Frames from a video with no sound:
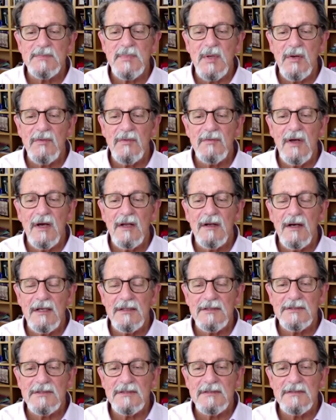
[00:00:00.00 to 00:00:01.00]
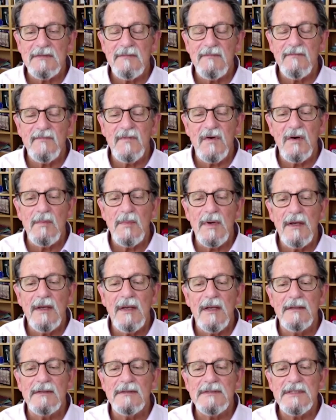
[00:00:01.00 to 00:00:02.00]
both non-Hodgkin's lymphoma
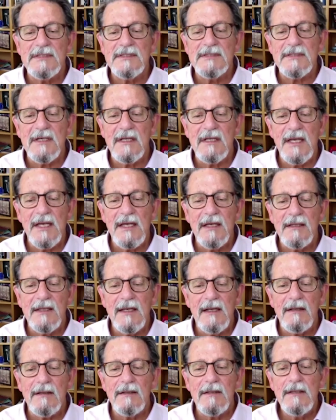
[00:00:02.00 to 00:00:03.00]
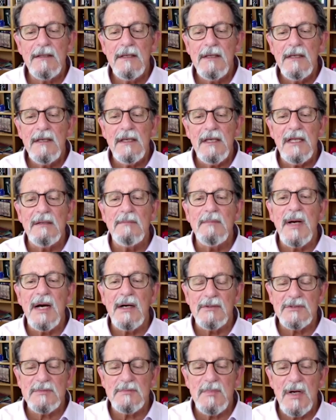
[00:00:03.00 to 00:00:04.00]
and T cell ALL in
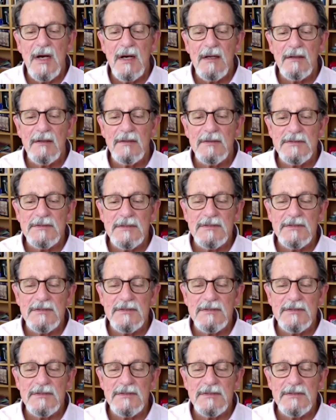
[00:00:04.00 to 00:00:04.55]
mouse models.